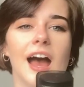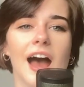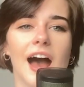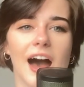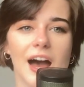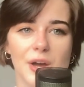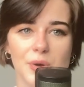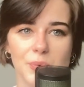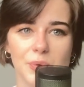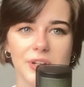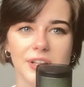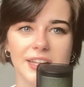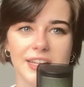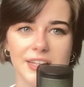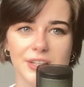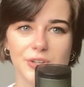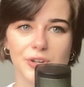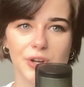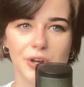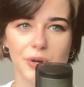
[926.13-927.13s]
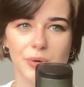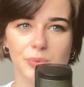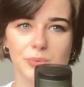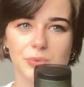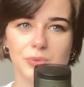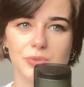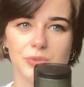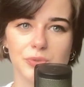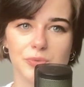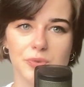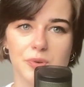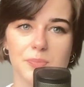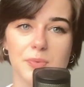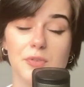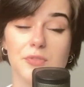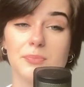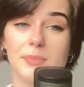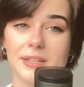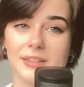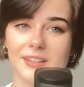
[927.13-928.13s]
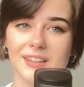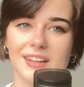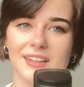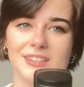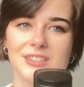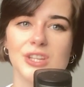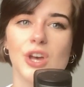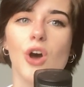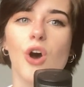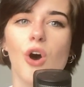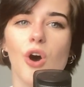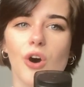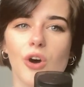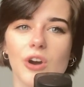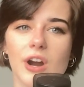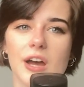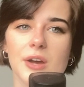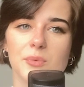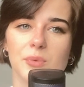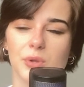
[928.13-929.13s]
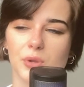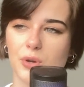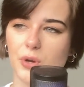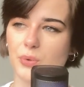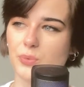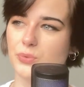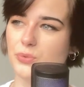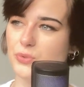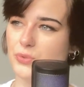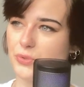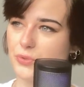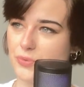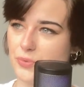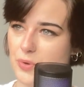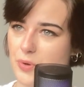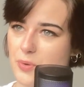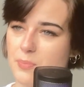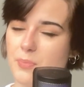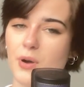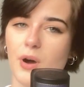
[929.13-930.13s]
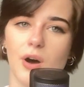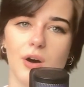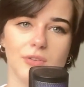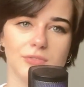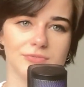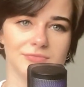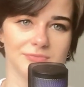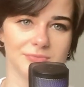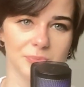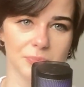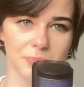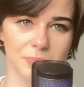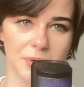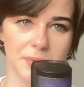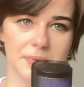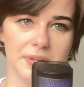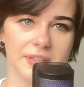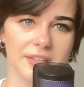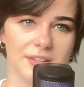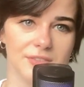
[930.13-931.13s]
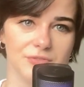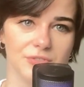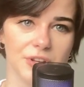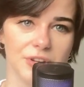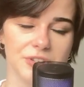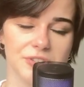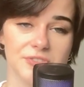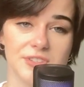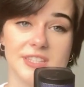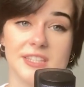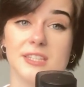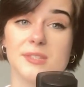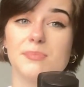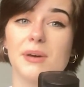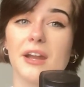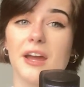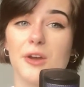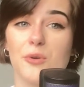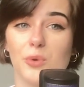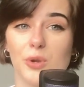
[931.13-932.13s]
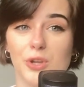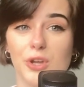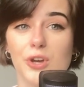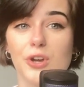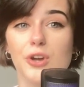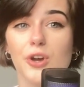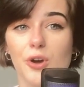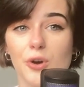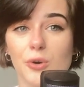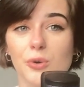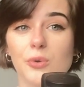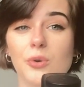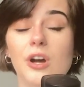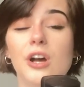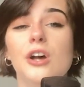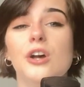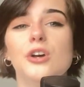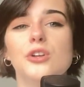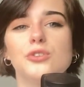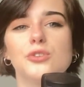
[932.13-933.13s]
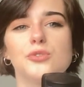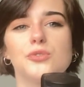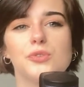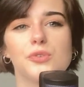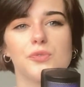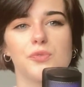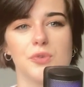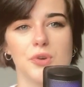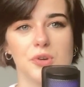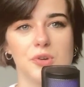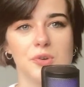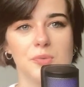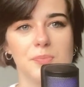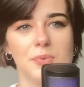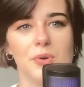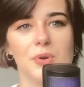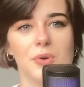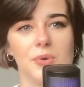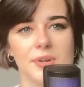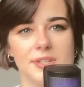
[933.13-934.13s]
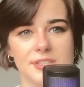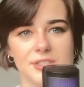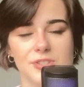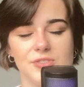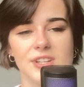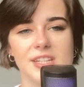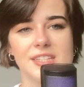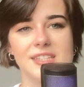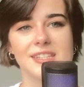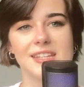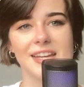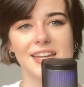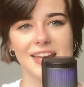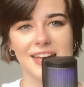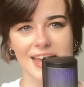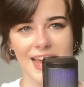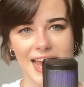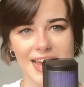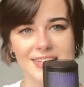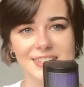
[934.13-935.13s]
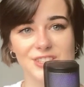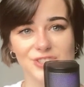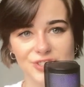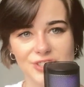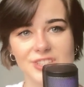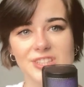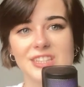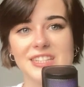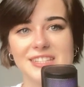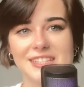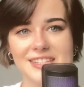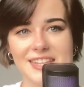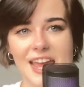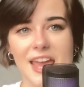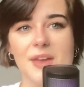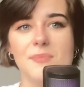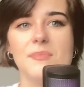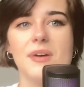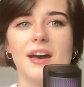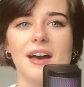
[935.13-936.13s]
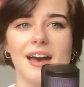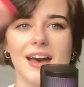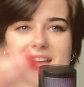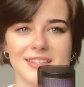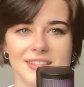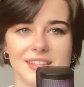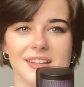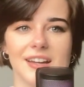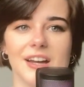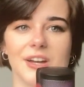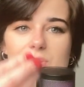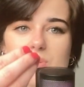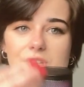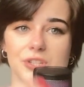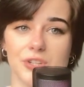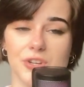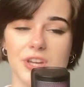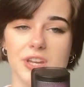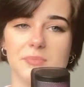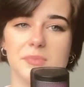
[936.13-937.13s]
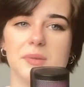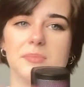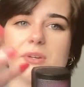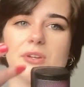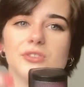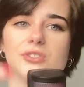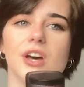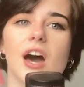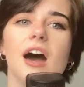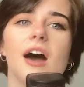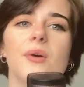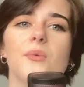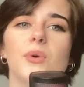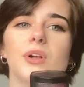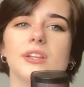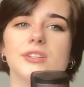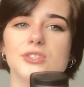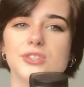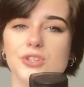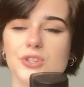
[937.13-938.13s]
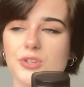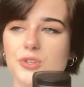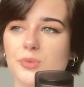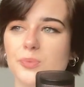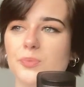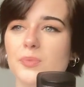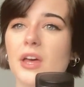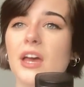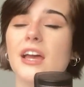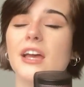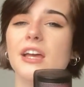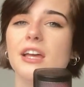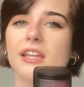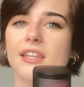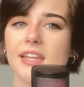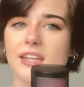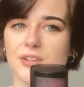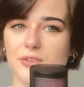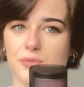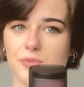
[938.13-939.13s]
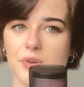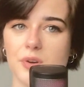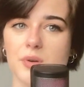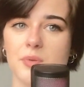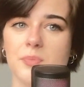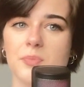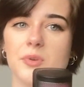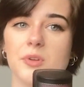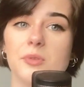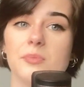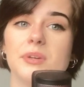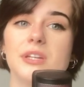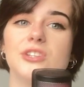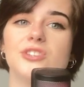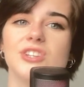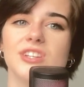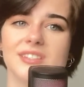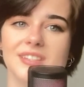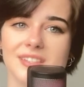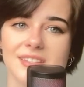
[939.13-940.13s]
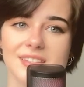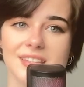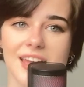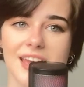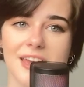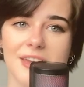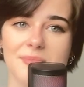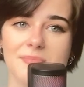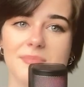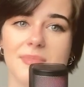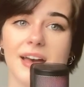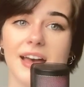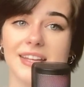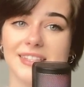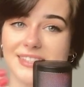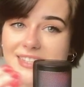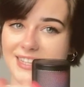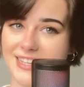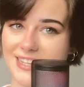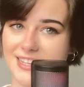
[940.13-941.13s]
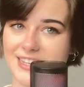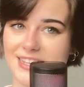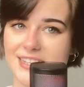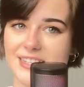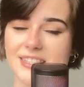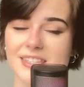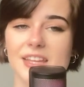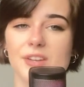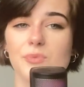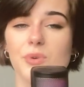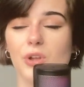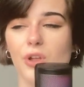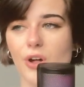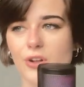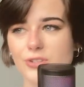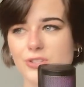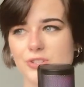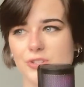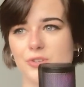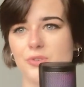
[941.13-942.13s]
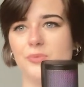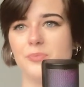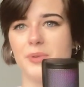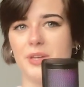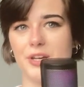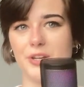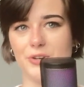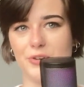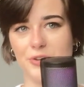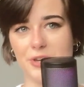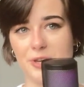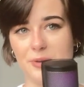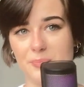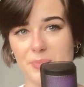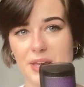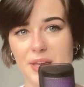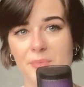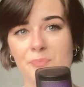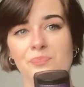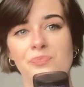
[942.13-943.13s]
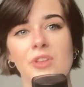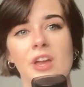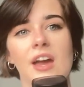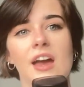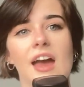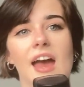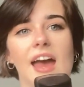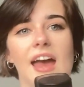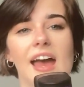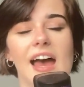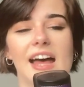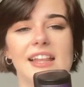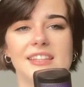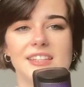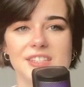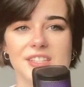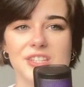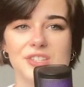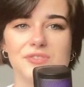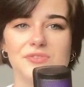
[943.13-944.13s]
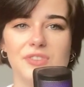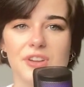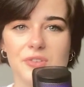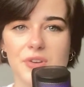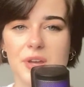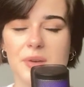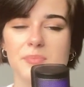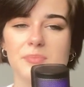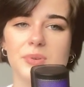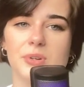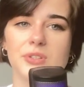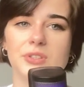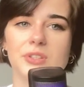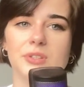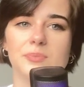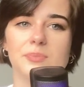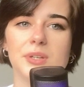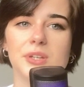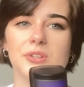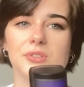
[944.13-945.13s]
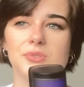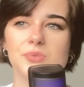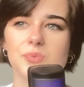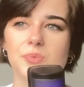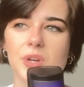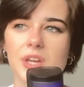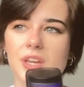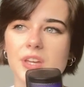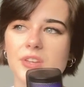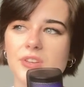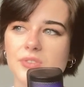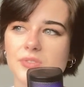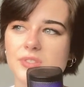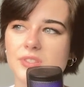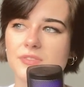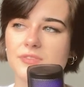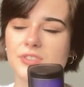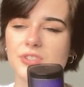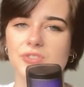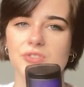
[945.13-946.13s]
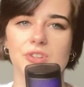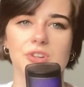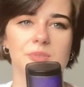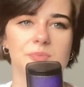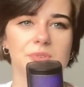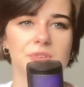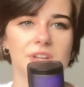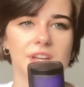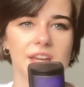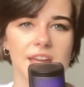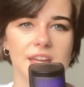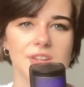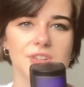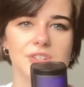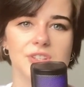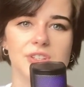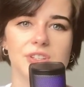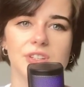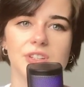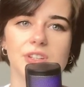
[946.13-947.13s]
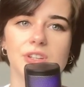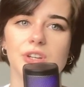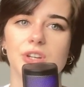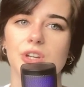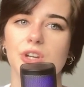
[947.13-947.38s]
I will either go to the group of metalheads or I will go to the group of women in floral dresses, but I will not go to the group who is dressed as the same as the guy who's annoying me, because I will assume that the group will be just the same as he is and will also be annoying me. And this is very important because we use the visual communication